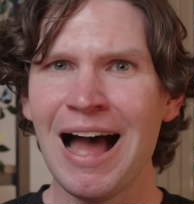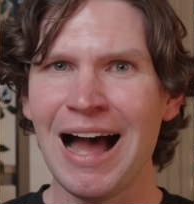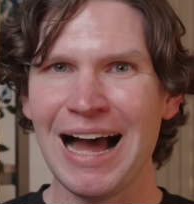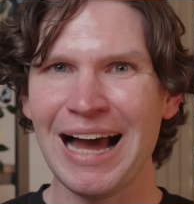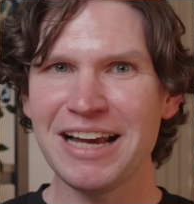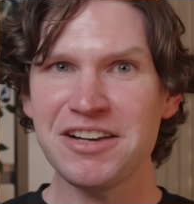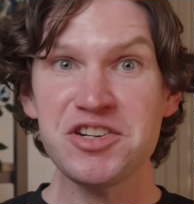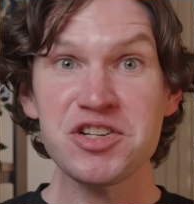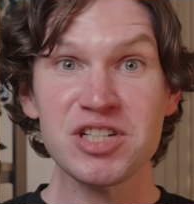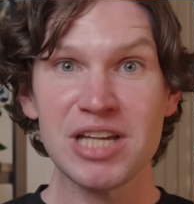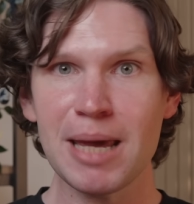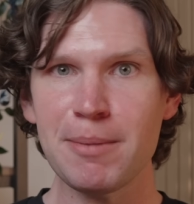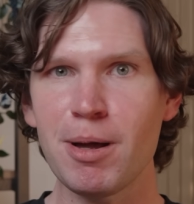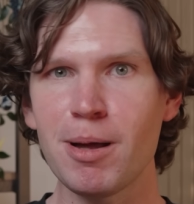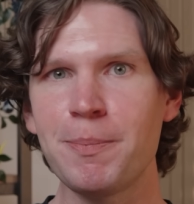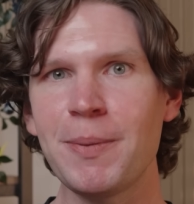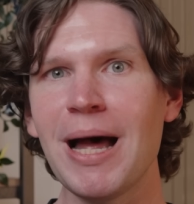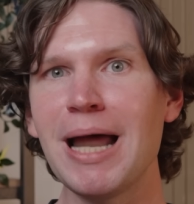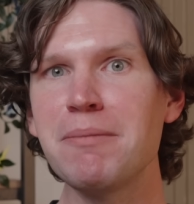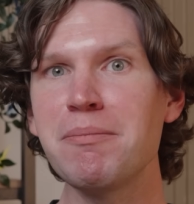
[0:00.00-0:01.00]
I just came
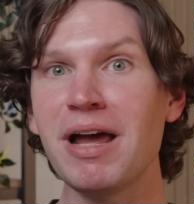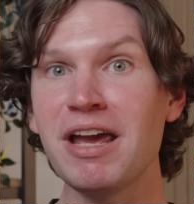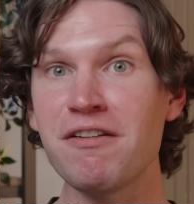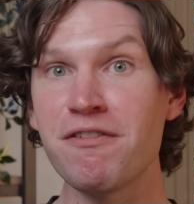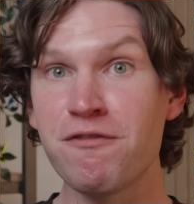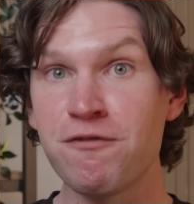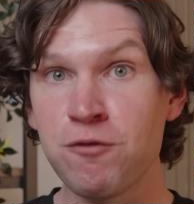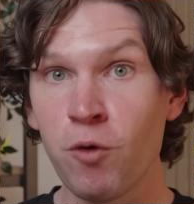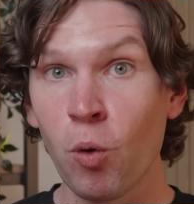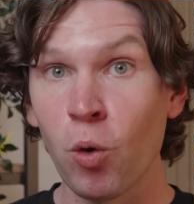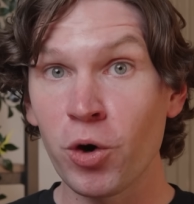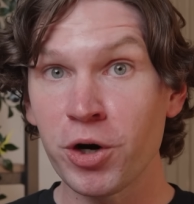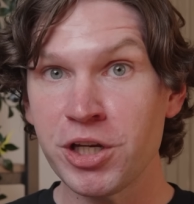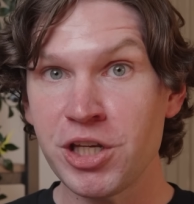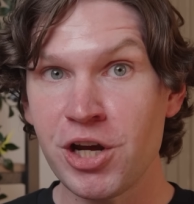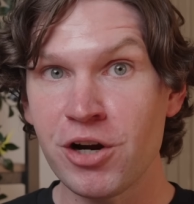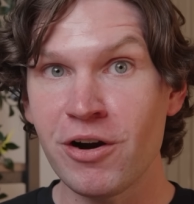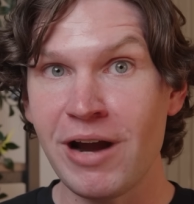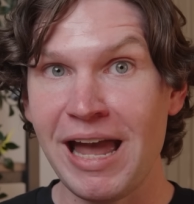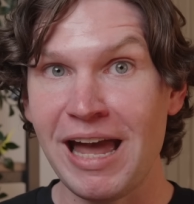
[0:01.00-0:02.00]
up on my four
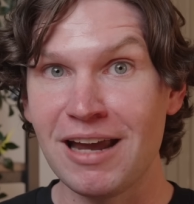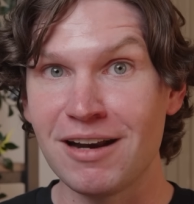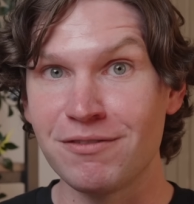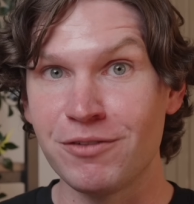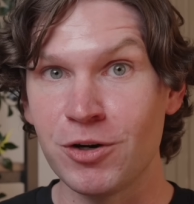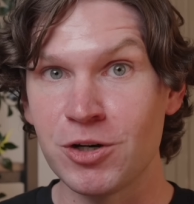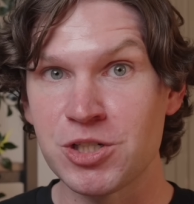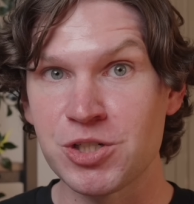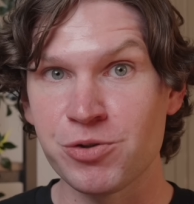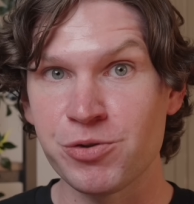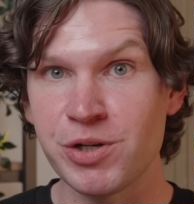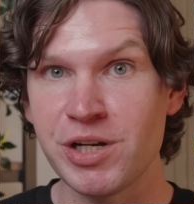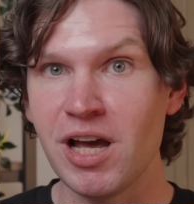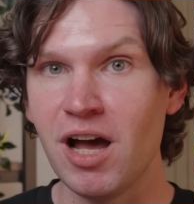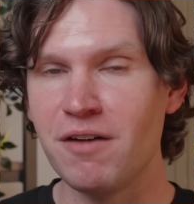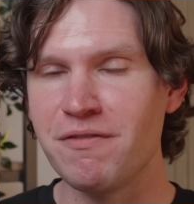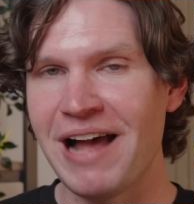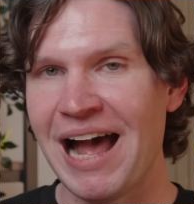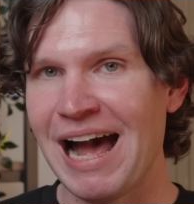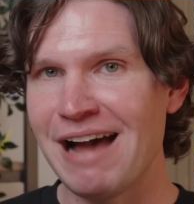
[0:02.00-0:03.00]
year anniversary anniversary
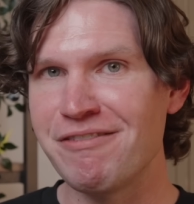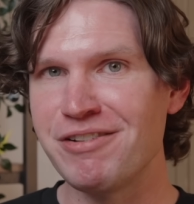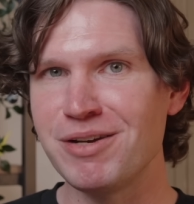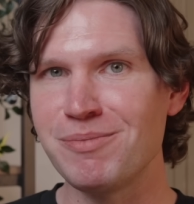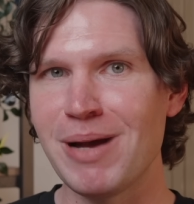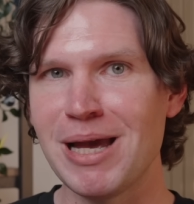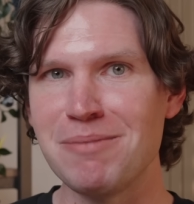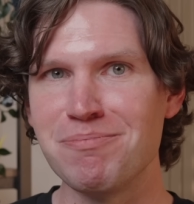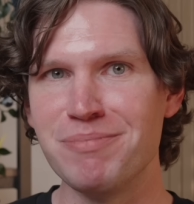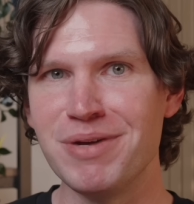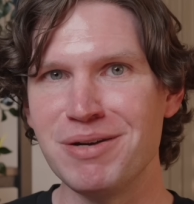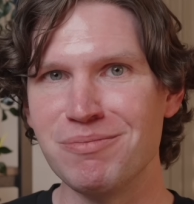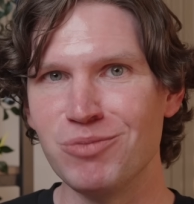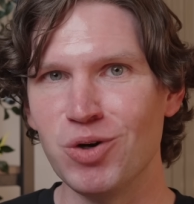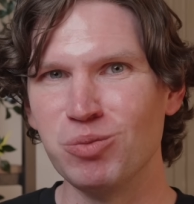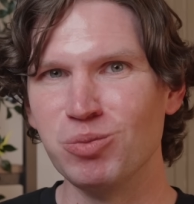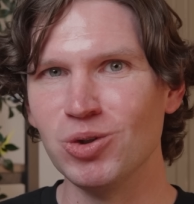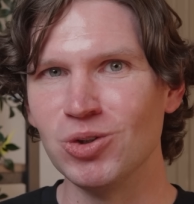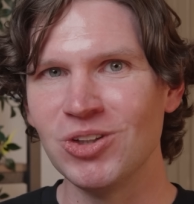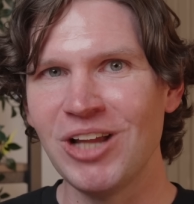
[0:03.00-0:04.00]
of having my Mint
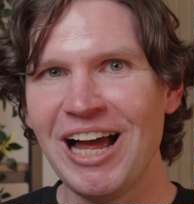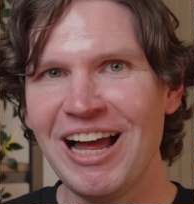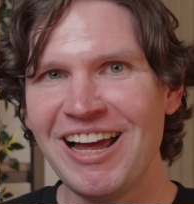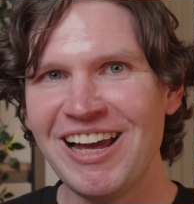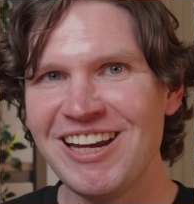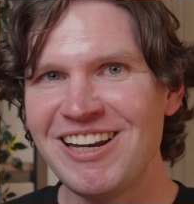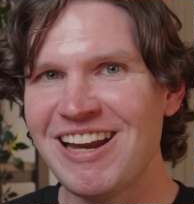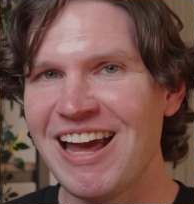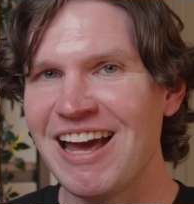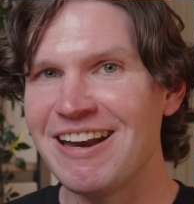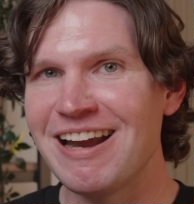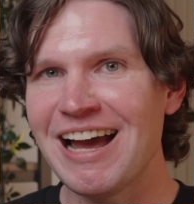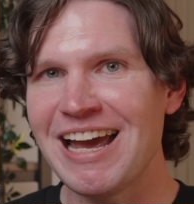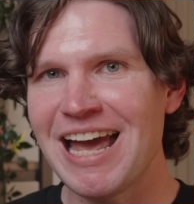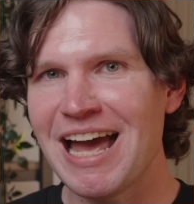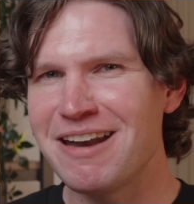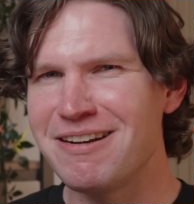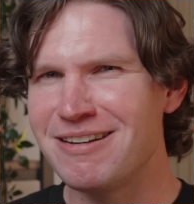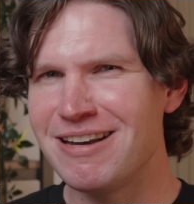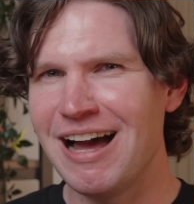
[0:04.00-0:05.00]
Mobile line, and I
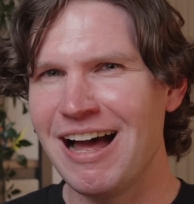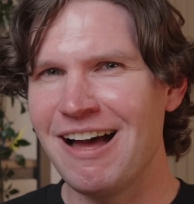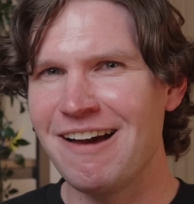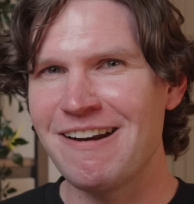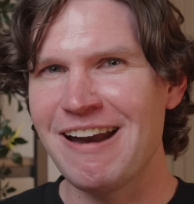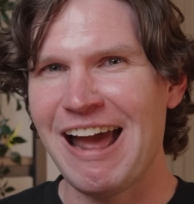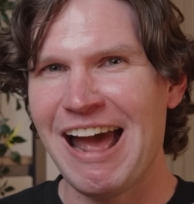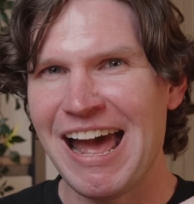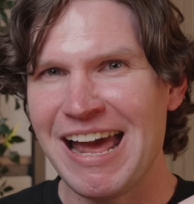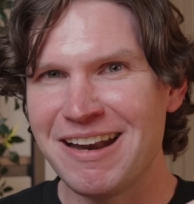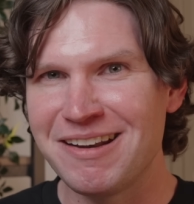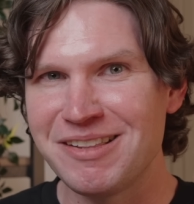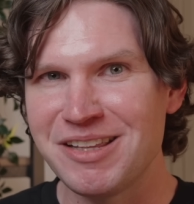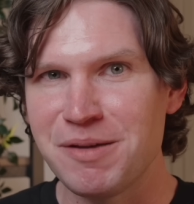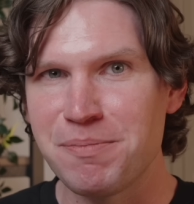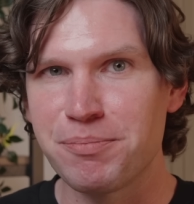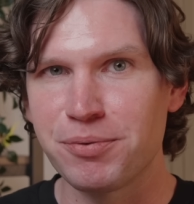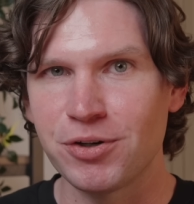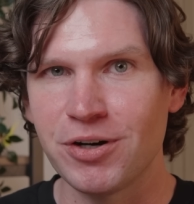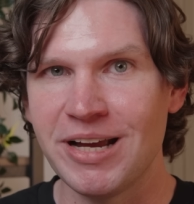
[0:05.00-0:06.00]
had not had the
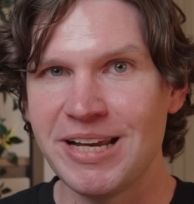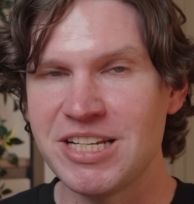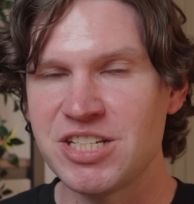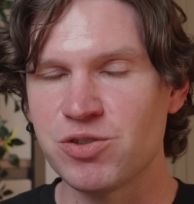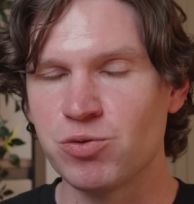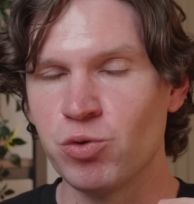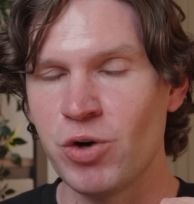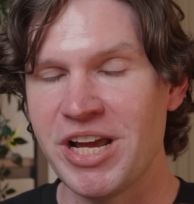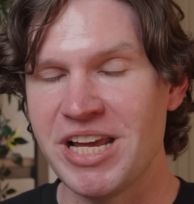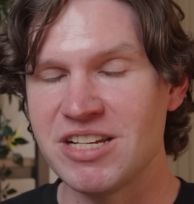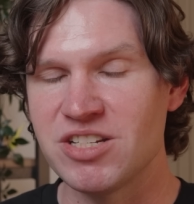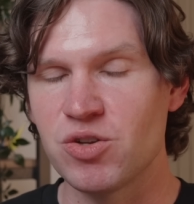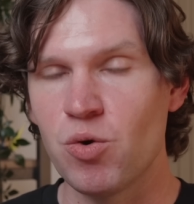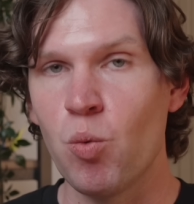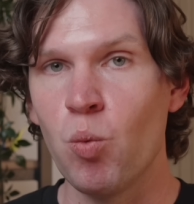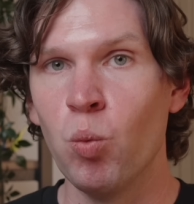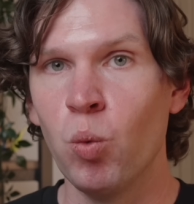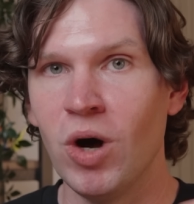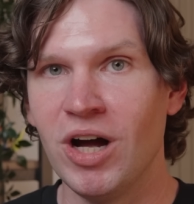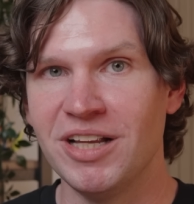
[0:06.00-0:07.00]
price raised
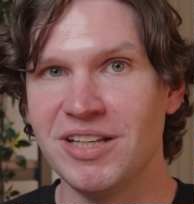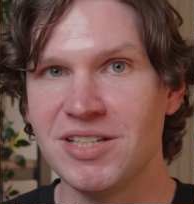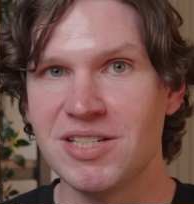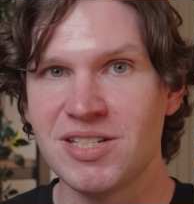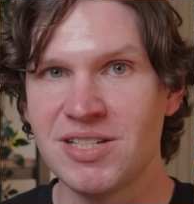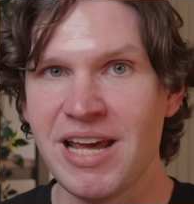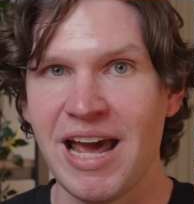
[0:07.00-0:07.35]
once.